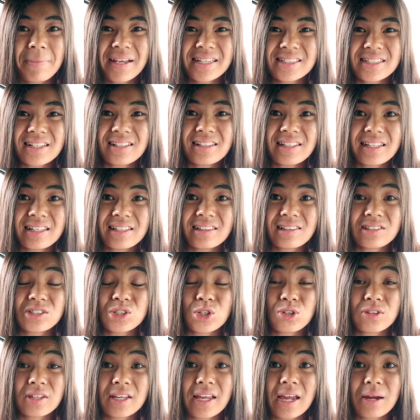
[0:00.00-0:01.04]
Basically, it'll
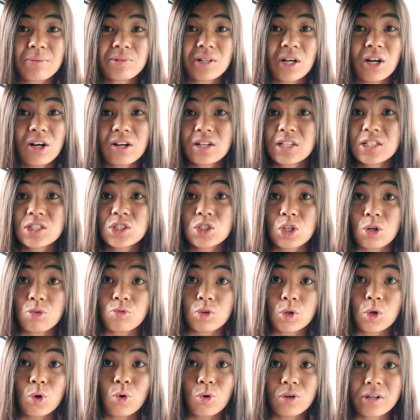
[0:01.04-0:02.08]
turn the camera on and start
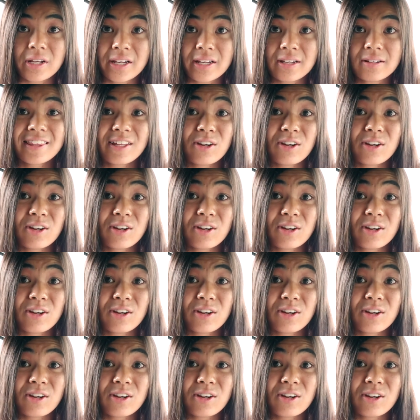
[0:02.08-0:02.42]
recording.